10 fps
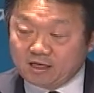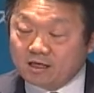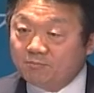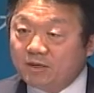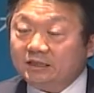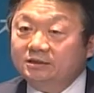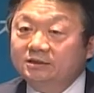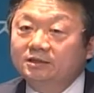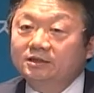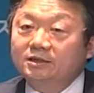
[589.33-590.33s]
But
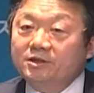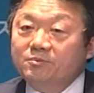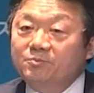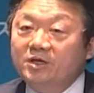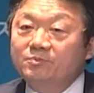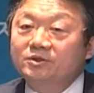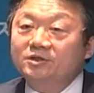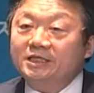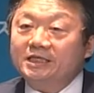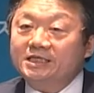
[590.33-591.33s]

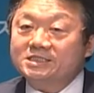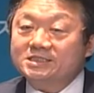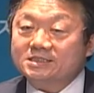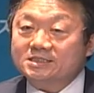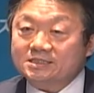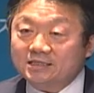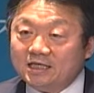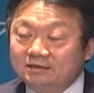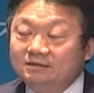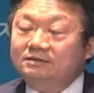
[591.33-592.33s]
people is
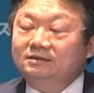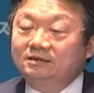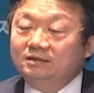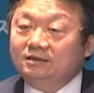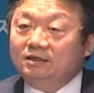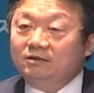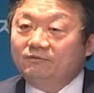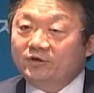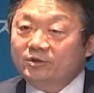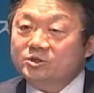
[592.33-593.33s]
not
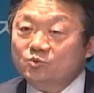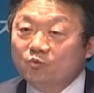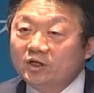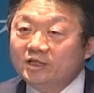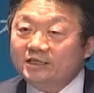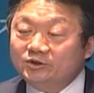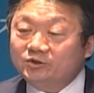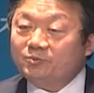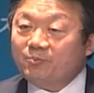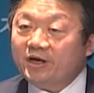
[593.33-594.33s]
very much willing
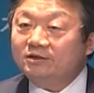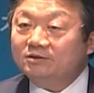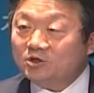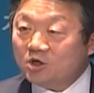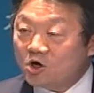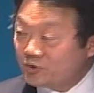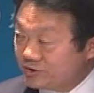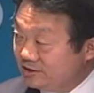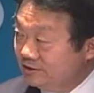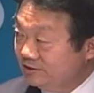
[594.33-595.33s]
to pay the
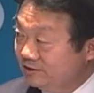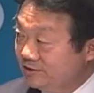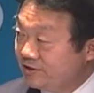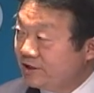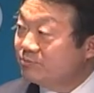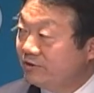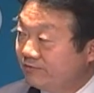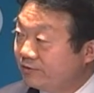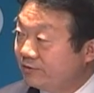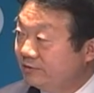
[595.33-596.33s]
cost than
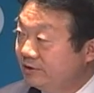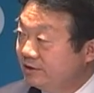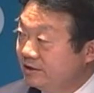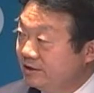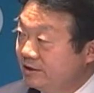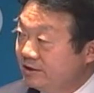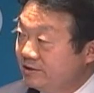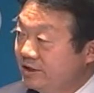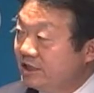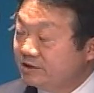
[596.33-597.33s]
before.
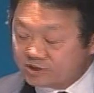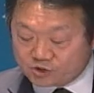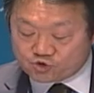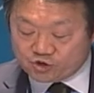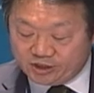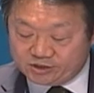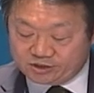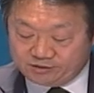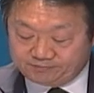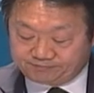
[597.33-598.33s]
That is the change.